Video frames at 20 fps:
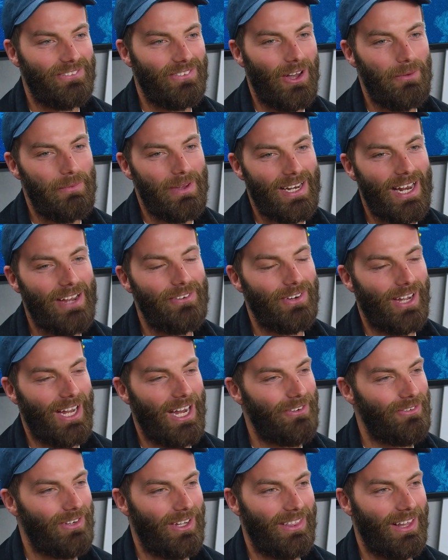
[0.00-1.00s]
I mean,
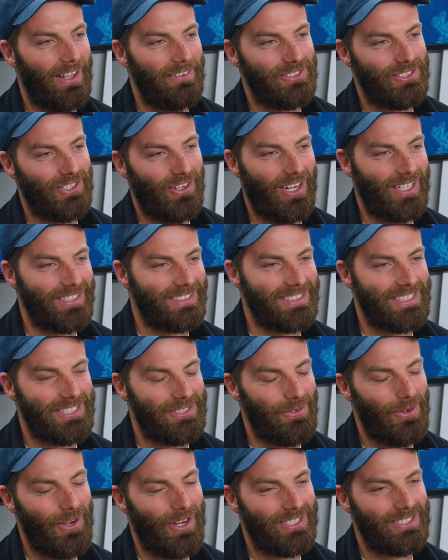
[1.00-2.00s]
everyone loves Jaiza. He
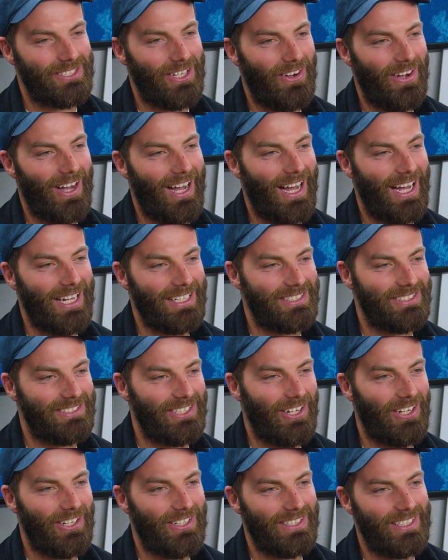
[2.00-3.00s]
just works so hard.
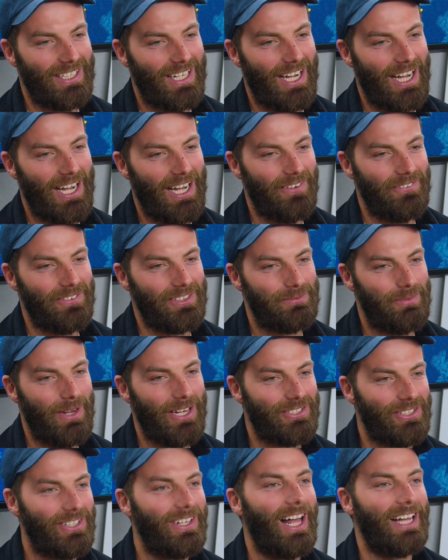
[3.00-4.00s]
So,
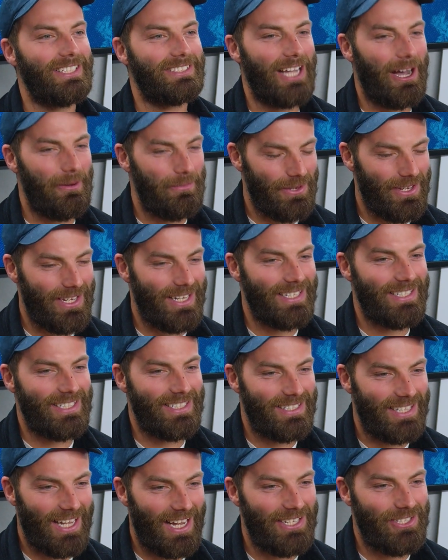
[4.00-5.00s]
especially the last couple of years,
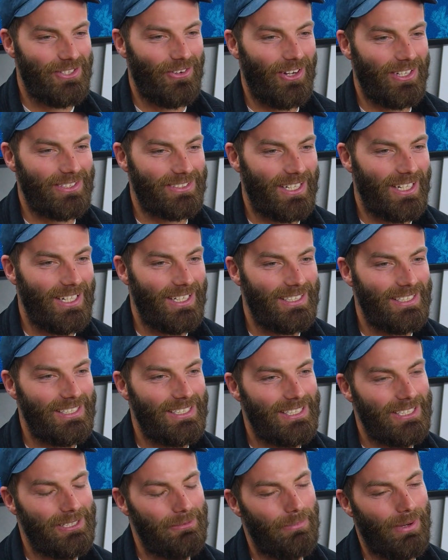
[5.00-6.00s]
you'd say Jaiza.
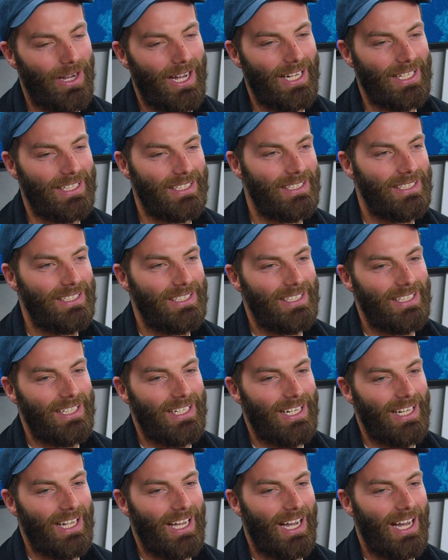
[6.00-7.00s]
But
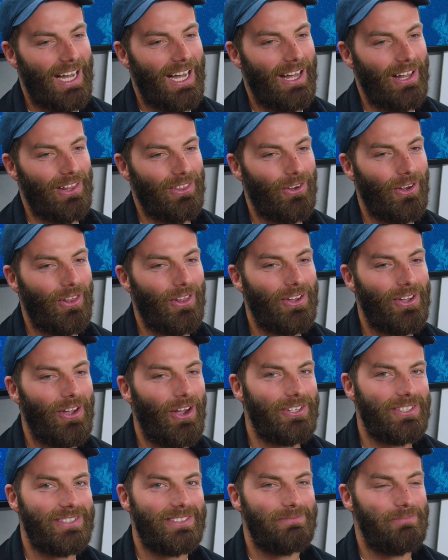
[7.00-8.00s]
a lot of the
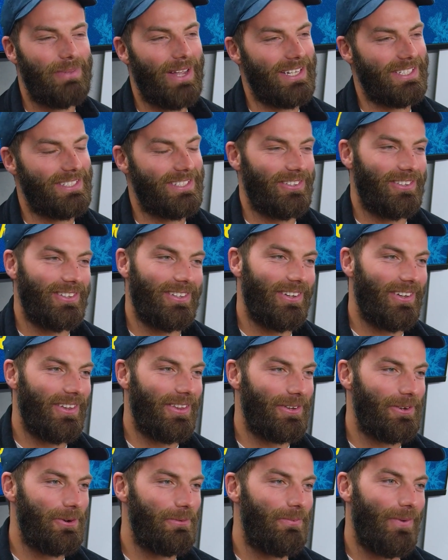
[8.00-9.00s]
coaches' pets are
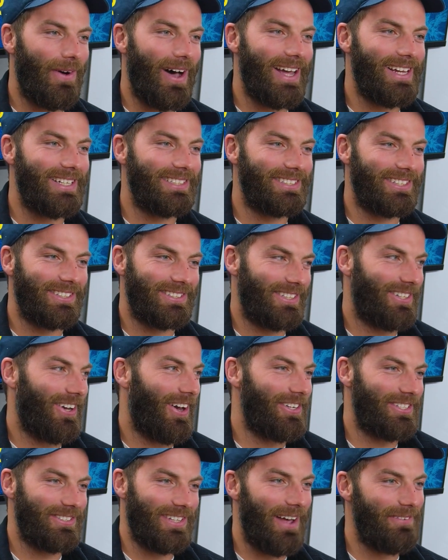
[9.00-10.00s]
the good players because the
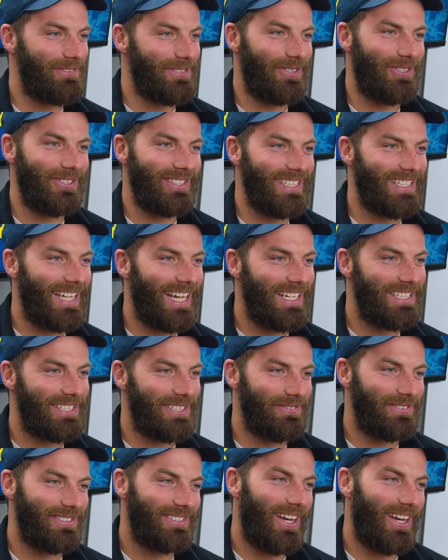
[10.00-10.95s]
coach loves them because he needs them.